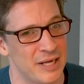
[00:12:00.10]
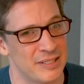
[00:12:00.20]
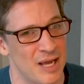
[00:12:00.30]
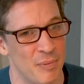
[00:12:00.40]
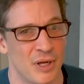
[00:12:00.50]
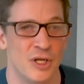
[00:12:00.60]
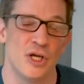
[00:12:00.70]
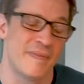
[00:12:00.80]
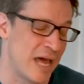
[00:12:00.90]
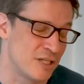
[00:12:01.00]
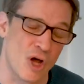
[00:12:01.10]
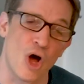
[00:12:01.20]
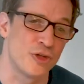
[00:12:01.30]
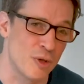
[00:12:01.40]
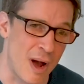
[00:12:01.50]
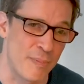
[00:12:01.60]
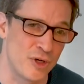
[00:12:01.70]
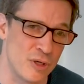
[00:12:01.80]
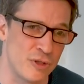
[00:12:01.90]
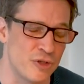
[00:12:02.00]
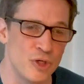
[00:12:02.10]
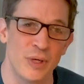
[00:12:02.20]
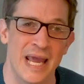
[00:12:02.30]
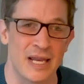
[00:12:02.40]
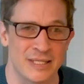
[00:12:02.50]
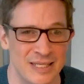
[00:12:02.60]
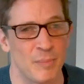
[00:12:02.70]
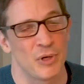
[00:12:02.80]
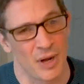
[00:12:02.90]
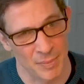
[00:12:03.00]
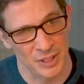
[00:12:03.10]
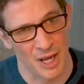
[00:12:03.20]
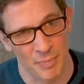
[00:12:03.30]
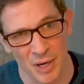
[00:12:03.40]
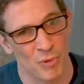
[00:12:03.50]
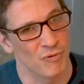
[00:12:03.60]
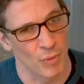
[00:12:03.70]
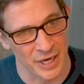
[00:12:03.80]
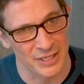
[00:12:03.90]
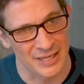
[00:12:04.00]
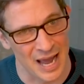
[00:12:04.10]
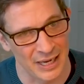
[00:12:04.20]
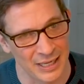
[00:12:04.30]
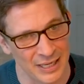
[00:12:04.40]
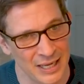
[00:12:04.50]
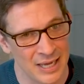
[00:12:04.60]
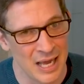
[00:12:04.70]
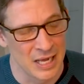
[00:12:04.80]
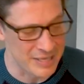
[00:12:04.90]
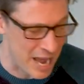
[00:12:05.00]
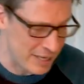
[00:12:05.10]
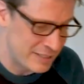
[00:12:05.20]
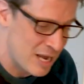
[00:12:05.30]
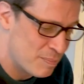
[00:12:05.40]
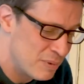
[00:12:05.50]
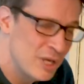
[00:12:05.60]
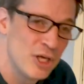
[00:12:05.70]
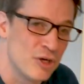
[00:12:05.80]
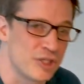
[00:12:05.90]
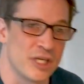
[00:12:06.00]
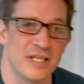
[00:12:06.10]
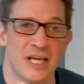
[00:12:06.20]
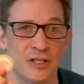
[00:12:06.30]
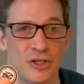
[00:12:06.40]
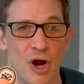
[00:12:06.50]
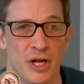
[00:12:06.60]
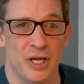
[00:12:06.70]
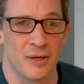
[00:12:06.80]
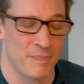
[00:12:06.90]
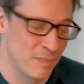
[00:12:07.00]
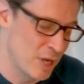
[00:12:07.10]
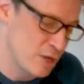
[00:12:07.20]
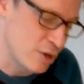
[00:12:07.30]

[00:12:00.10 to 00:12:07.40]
step. That is also optional, so you can skip your hype step and move right to tagging. Tag step, you're just going to take the target, you're